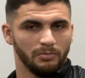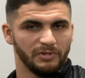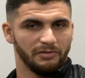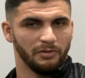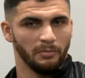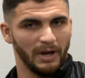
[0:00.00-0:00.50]

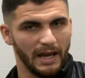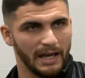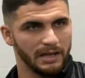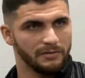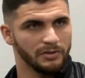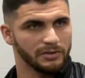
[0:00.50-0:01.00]
different
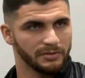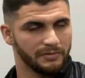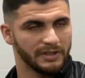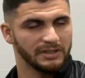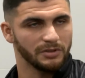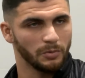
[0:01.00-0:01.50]
behaviours and
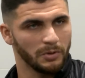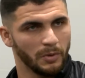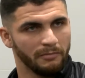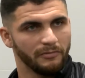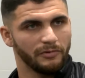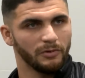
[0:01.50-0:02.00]
things that we
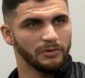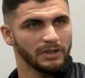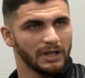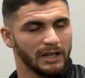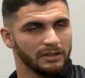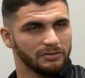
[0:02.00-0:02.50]
went through, you
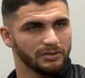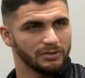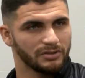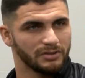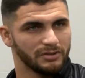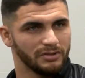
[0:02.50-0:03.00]

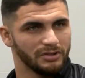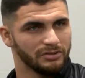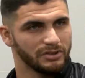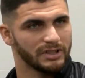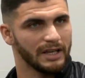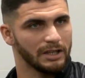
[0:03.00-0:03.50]

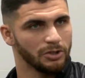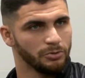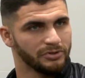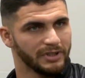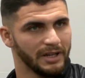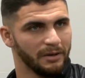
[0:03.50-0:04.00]
just get
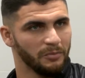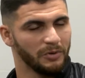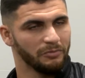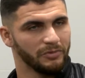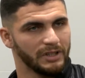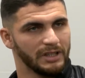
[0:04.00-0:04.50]
used to them,
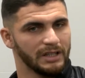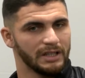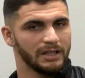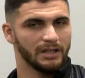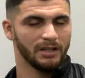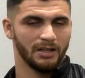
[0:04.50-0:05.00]
when
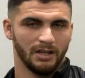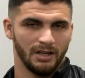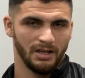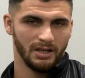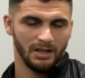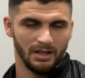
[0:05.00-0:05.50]
really
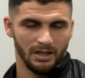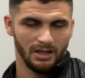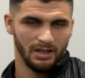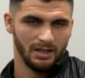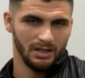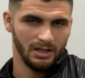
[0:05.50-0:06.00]

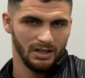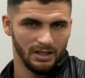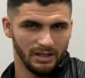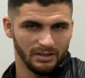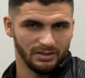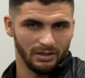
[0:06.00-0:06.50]

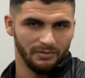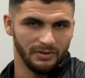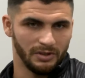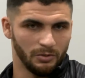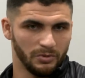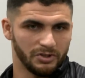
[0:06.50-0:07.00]
it's
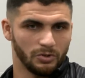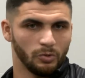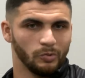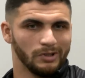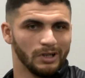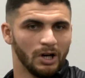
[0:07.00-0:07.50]
something that we should
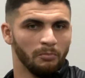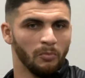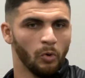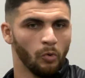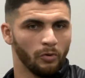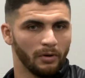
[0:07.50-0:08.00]
all learn
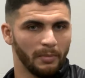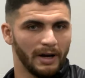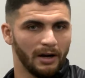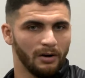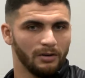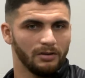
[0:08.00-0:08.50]
more
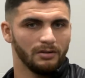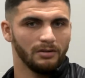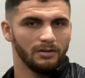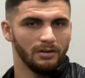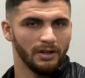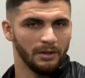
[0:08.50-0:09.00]
about,
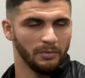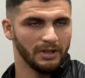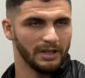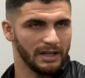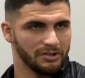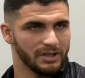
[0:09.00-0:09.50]
and then we
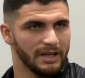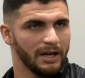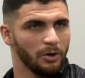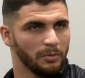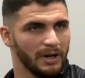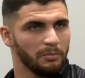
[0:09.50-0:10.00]
can actually
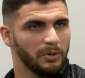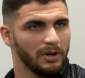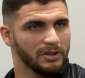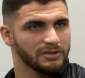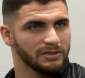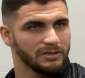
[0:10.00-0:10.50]
help that
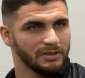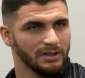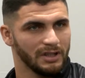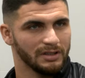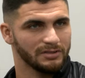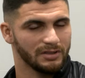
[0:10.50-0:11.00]
person.
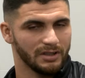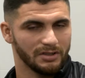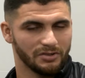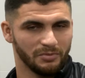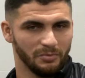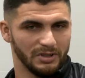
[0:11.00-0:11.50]
And it
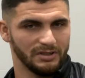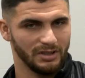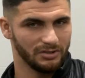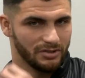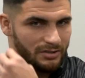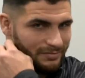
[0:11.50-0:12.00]
shouldn't be
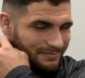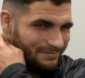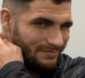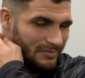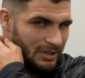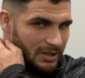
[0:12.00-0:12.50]
such
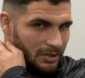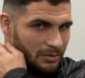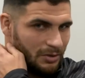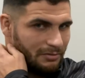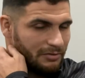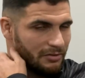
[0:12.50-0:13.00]

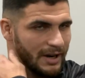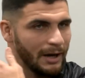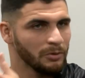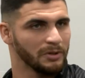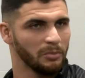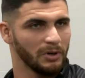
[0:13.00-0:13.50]
not
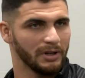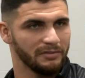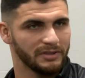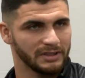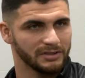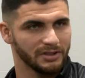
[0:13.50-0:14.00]
frowned upon. I
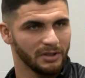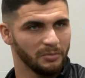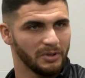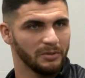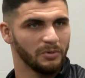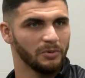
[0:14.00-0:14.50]
think certain
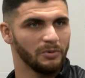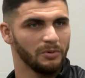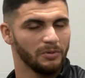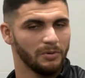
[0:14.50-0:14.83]
people,